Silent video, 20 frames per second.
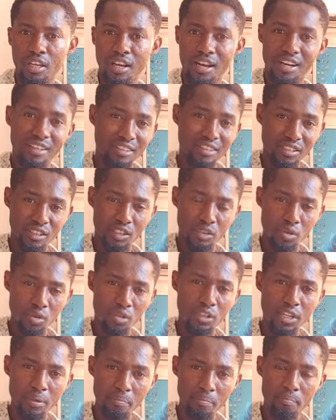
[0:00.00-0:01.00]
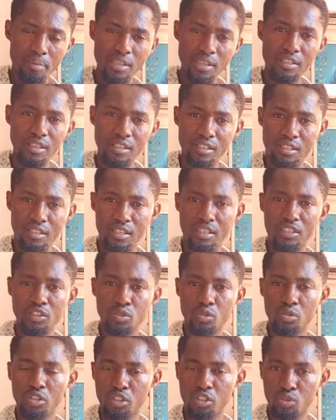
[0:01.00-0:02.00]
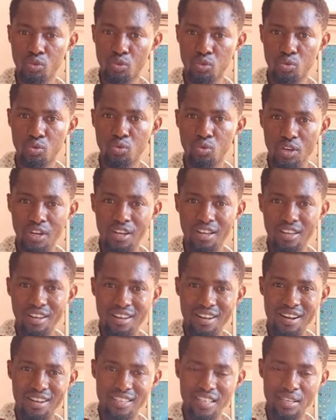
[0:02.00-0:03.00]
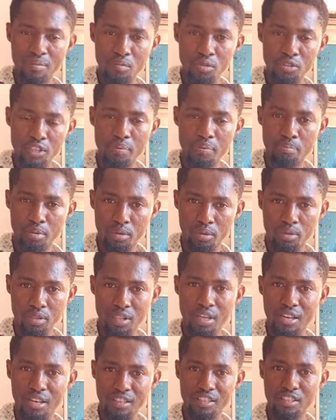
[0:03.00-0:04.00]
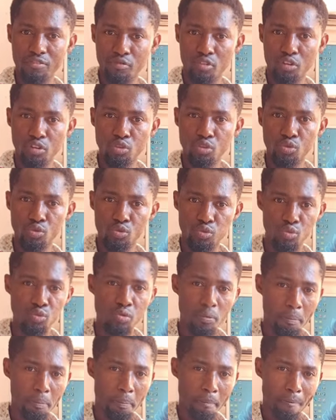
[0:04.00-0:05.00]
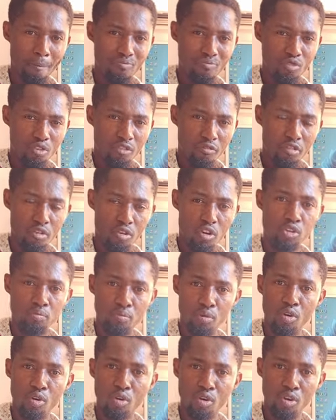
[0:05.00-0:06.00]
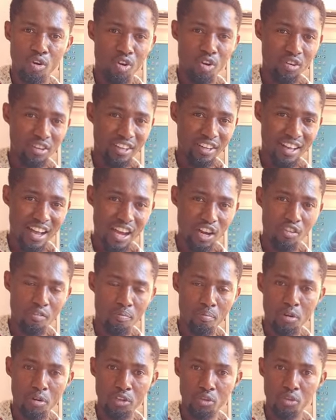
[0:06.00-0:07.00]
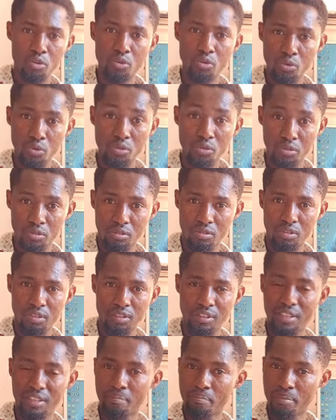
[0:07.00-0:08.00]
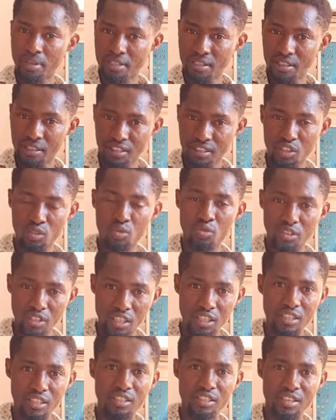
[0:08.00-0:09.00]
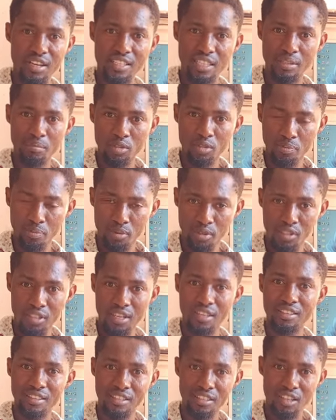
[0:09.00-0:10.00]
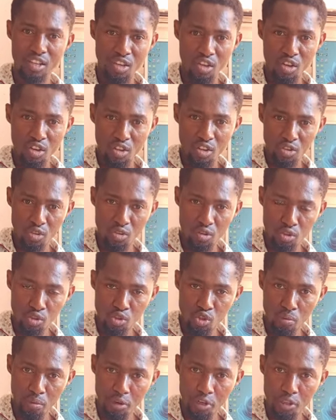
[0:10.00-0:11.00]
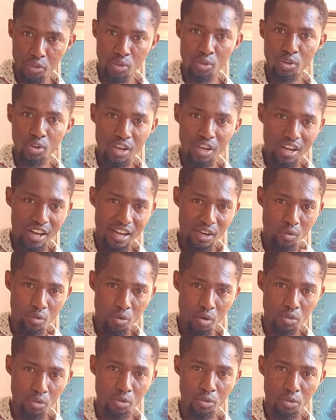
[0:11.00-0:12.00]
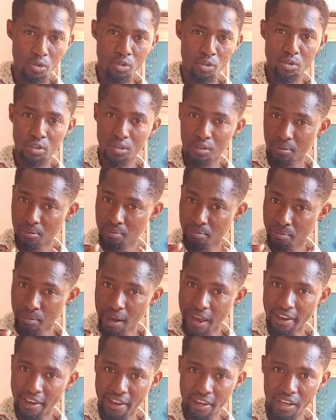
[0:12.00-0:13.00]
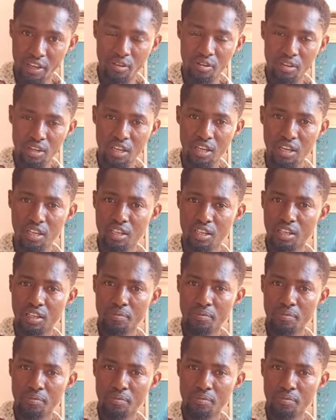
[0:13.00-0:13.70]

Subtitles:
And you know, the basic thing you need to do as a music producer is for you to focus more on the kind of monitor you use. The basic thing you need as a music producer is your studio monitor and what your mic, okay?